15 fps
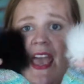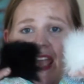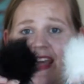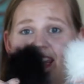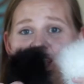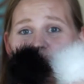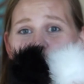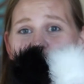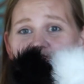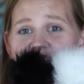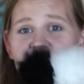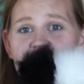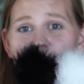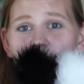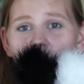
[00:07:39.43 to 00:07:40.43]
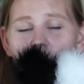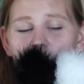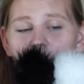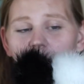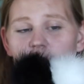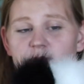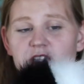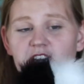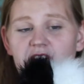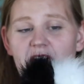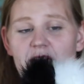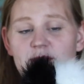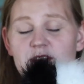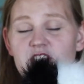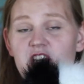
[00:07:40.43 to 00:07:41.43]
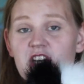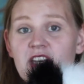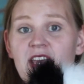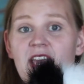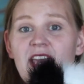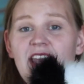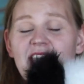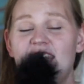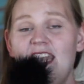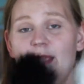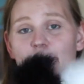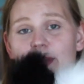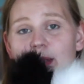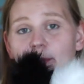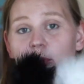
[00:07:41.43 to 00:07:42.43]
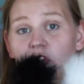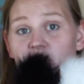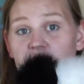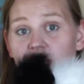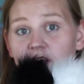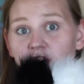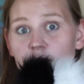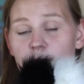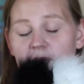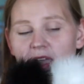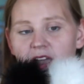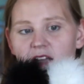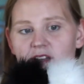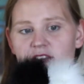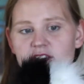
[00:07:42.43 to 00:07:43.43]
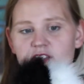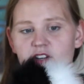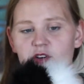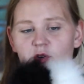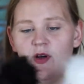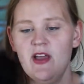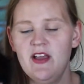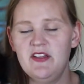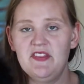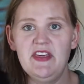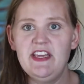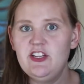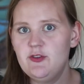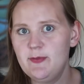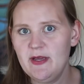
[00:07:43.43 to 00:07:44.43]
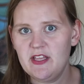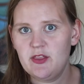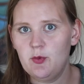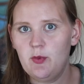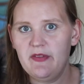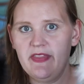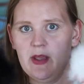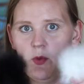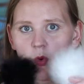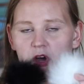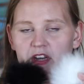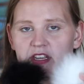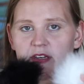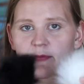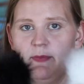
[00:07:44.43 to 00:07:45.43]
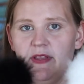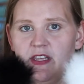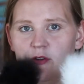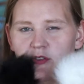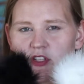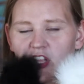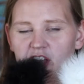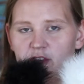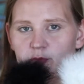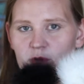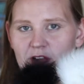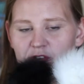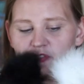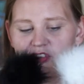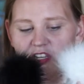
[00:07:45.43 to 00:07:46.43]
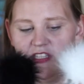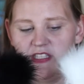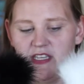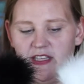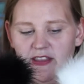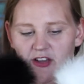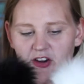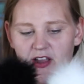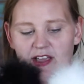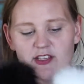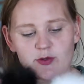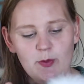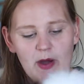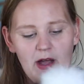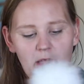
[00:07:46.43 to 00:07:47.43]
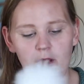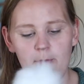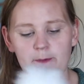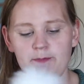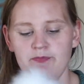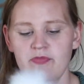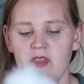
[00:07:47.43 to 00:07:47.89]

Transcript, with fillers: And I ordered these pom-poms on Amazon. It came in a multicolor pack, so they each picked the one they wanted, but there's a lot of brown shades in there as well.